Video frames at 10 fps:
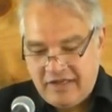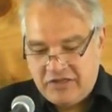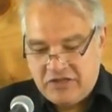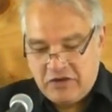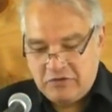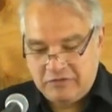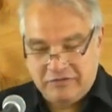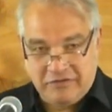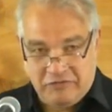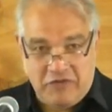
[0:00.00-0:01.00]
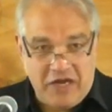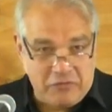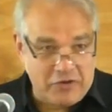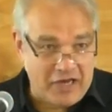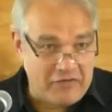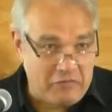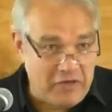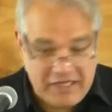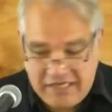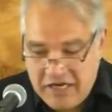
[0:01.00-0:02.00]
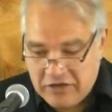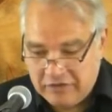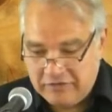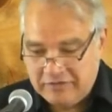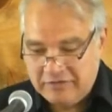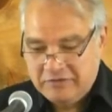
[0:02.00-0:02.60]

and so feet were kind of a big deal.